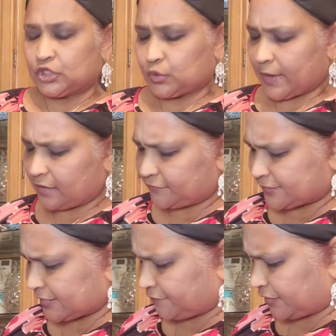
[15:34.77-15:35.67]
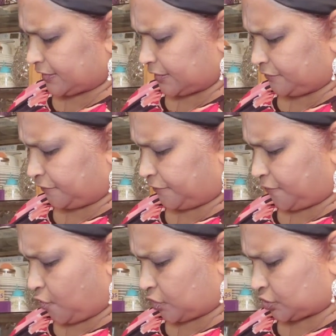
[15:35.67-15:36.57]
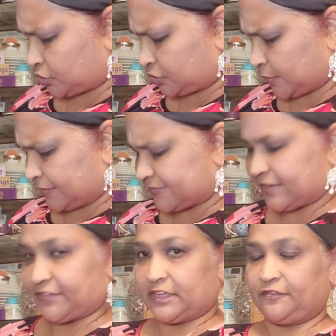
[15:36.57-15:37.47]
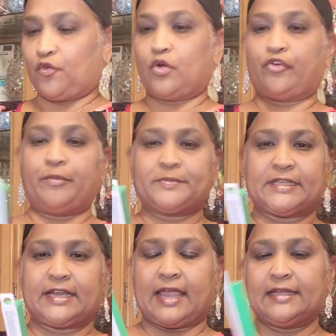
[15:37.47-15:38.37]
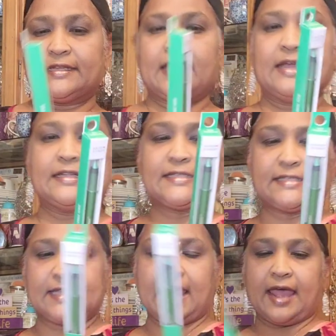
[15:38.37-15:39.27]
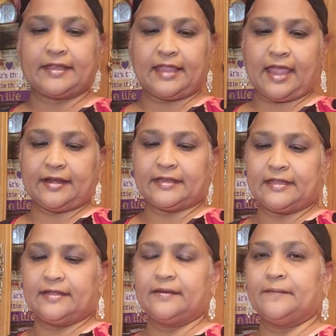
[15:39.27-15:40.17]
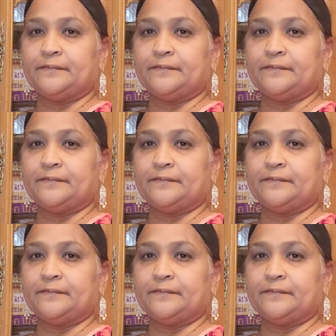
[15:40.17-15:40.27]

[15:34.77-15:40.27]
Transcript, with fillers: 1274 1274 kryptonite and this is the hard candy